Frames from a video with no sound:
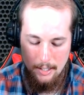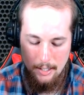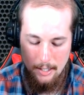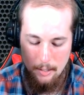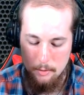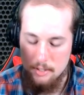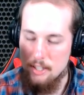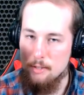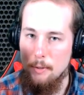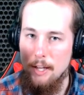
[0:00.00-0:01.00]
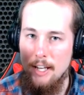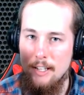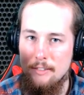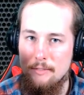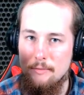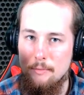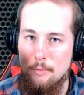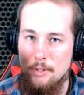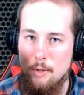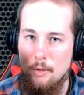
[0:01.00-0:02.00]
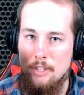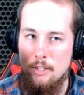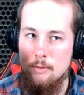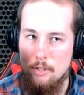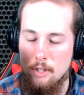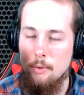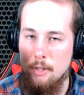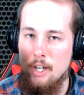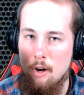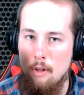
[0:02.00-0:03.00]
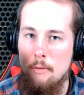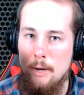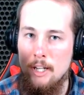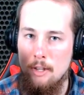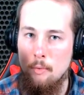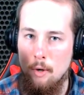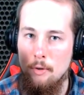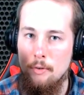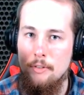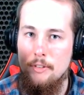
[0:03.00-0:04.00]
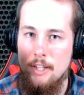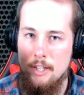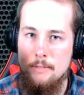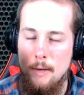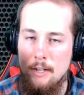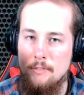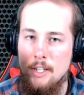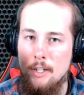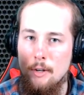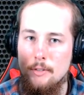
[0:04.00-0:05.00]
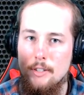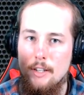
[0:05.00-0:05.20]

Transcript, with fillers: AOC's plan was going to use literally all the money in the world in the span of 10 years.